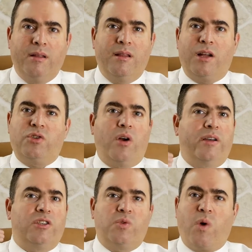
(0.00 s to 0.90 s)
Not try
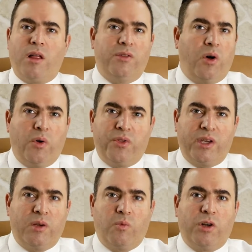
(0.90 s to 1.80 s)
and swallow the whole thing
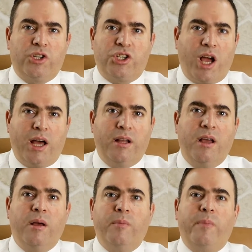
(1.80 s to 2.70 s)
in one shot,
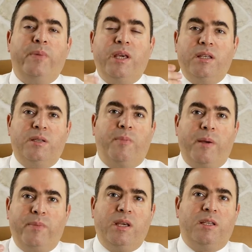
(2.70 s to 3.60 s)
but piece by
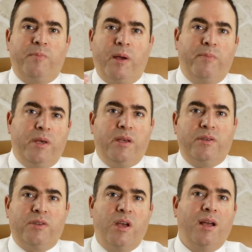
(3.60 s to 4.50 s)
piece by
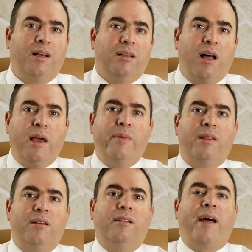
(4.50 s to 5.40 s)
piece, climbing
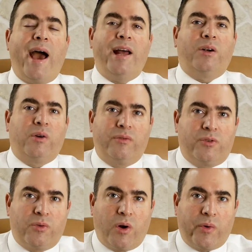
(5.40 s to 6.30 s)
the ladder of
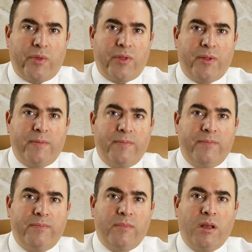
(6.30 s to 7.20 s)
growth
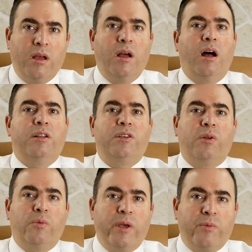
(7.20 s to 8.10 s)
until
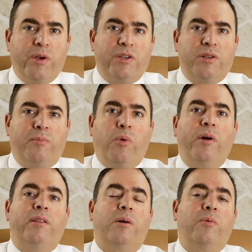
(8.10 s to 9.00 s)
we reach the
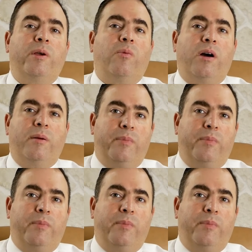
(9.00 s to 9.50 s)
point that we want.